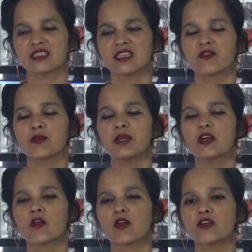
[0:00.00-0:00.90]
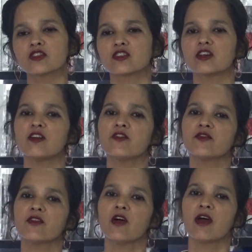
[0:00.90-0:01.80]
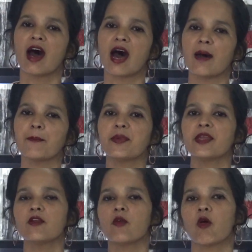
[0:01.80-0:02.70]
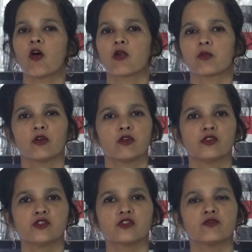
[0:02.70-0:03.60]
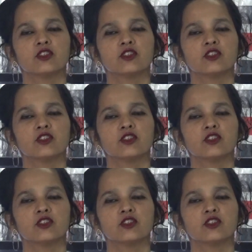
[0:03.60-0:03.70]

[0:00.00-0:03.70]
there would be a lot of happy hormones